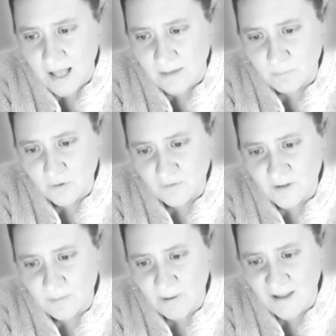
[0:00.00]
had moved
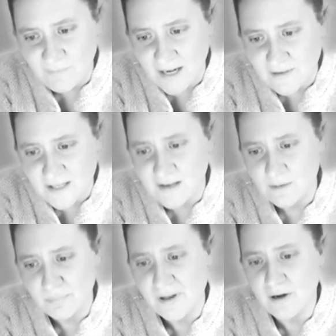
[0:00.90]
to the pavement outside
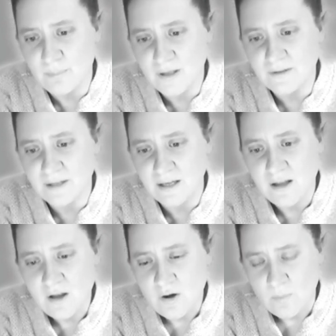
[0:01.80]
the Blair Building
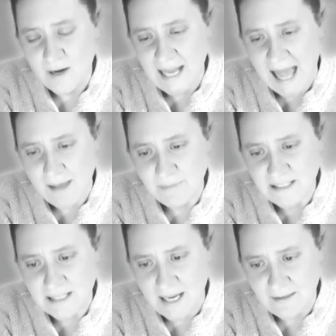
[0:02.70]
where
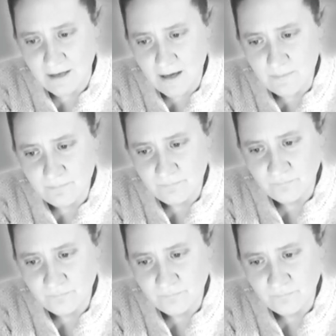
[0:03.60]
cabbies lined up.